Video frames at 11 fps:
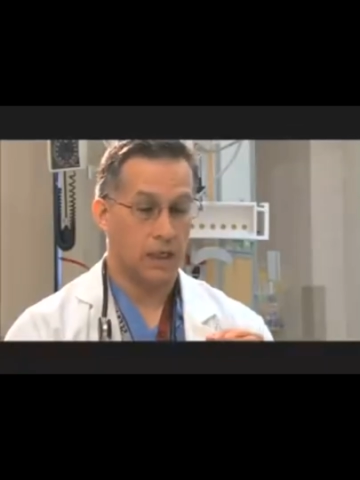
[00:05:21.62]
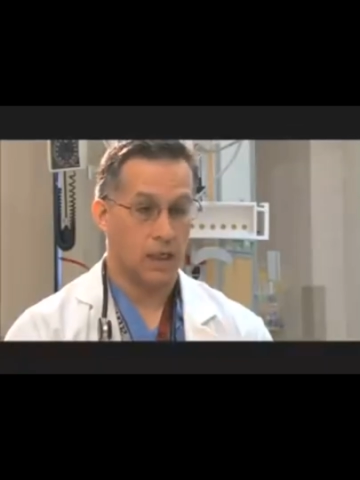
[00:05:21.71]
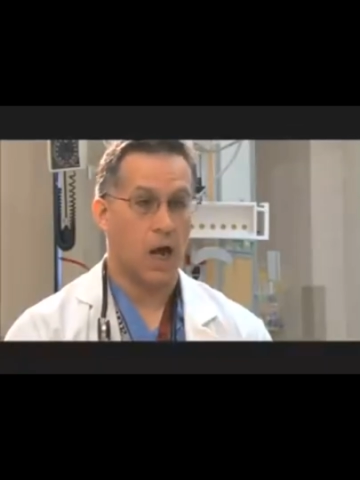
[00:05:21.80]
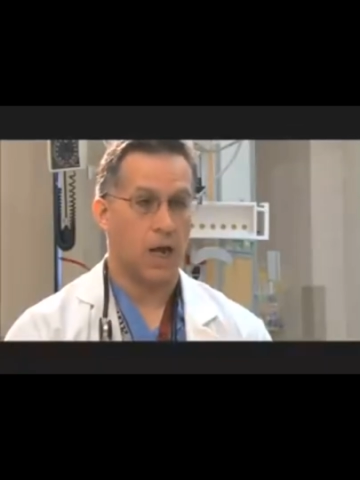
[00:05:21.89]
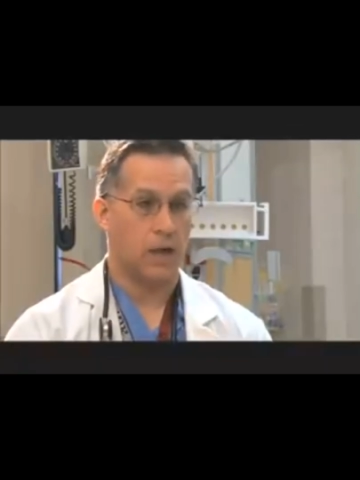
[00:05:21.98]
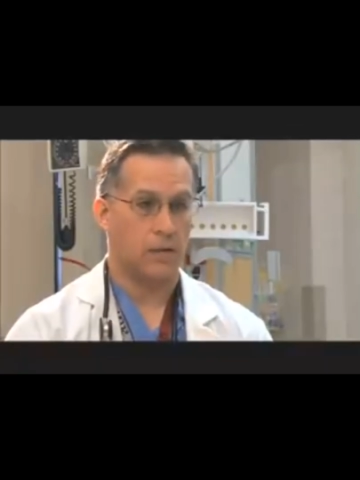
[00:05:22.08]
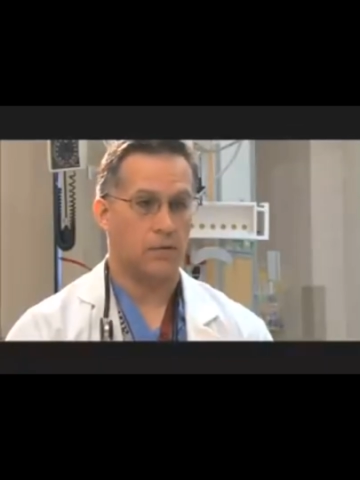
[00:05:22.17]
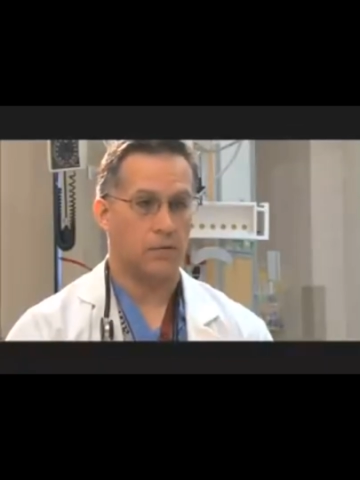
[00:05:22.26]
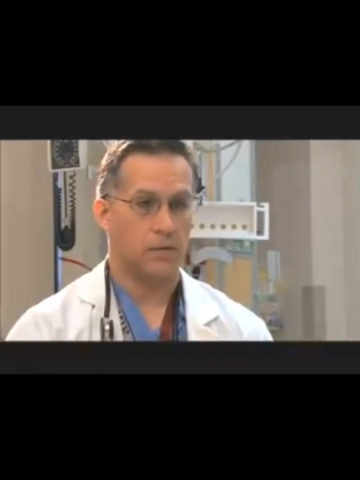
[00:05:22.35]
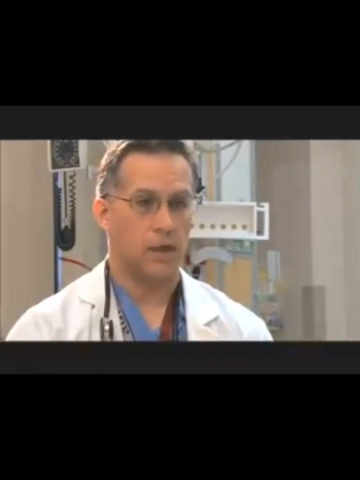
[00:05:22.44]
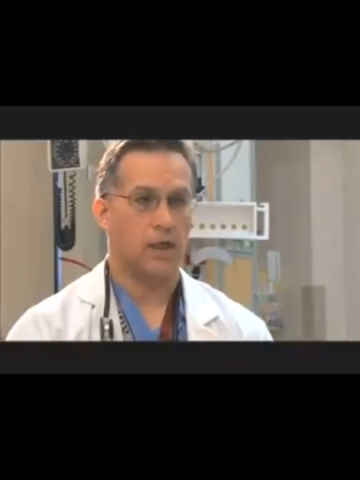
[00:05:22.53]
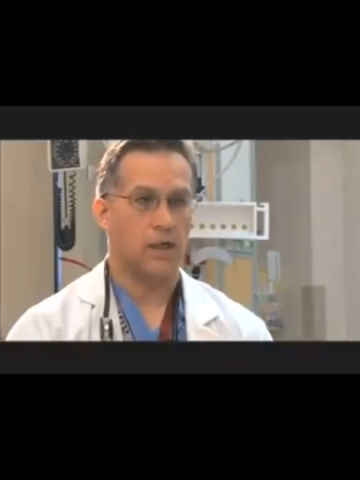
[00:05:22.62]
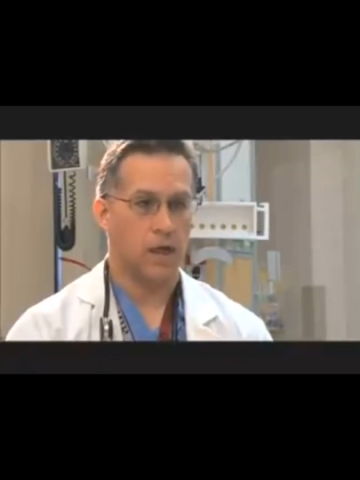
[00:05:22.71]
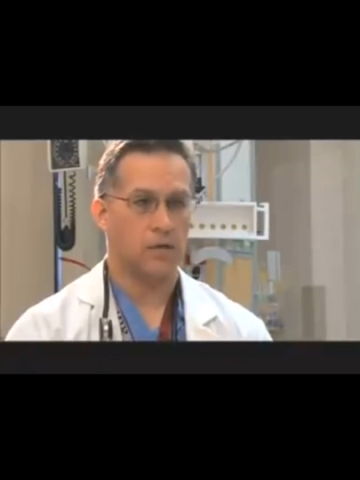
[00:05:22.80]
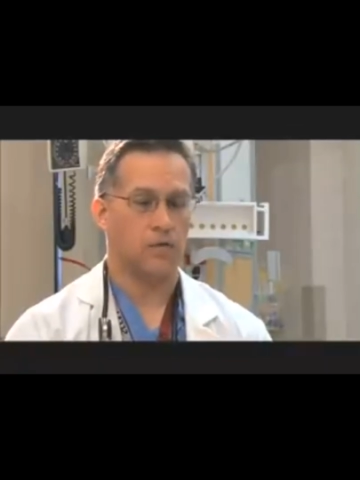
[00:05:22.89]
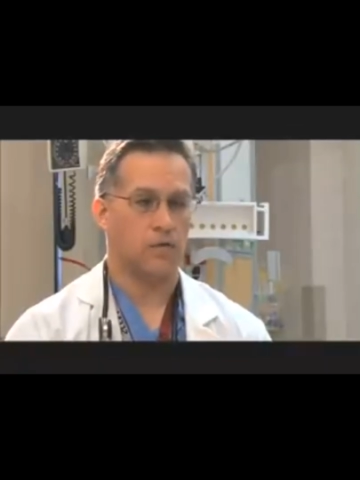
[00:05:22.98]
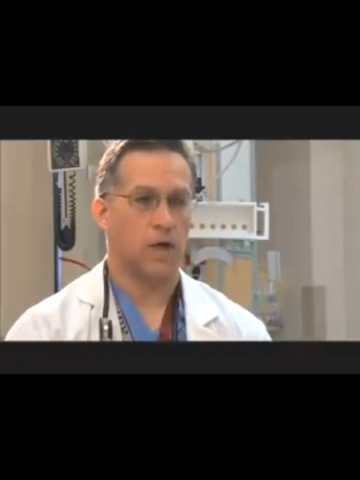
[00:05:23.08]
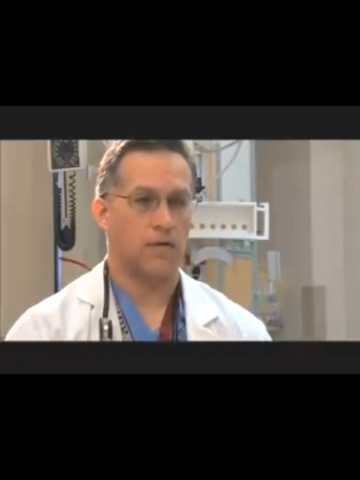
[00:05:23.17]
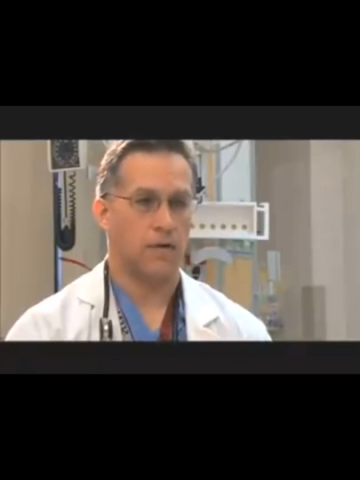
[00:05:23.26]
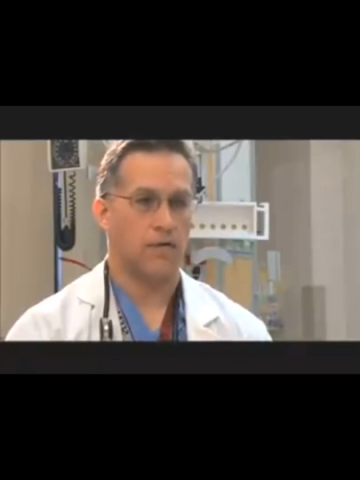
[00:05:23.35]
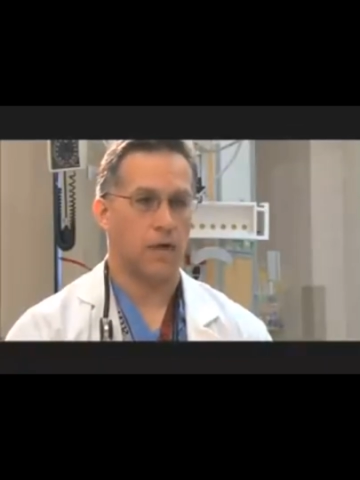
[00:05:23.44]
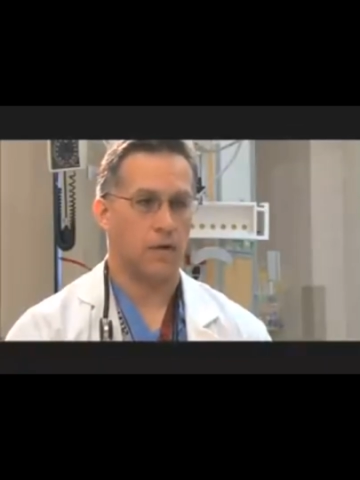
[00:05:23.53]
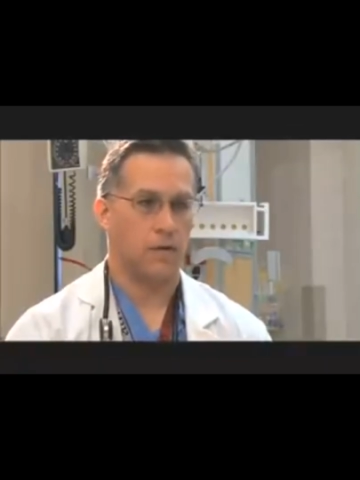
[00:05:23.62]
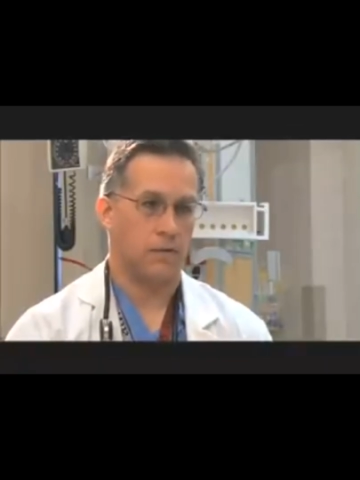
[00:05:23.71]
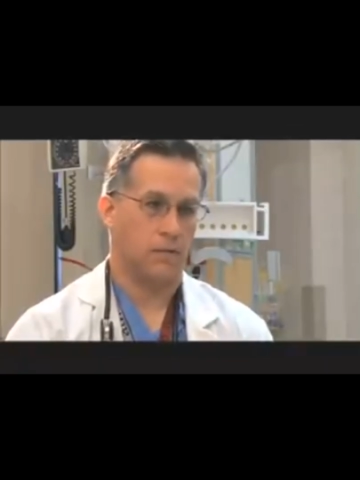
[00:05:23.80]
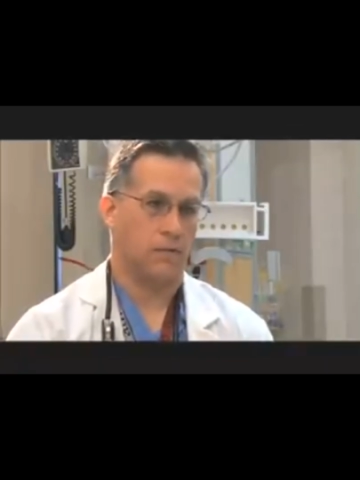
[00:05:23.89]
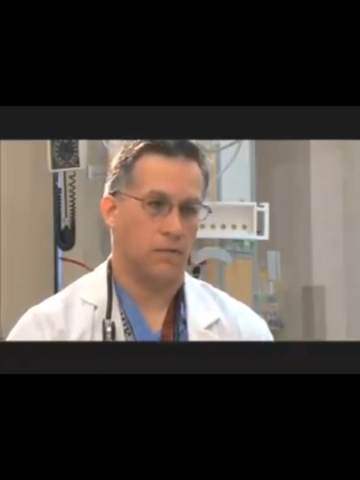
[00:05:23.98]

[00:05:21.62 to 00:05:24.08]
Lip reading: he died. He did not survive the event.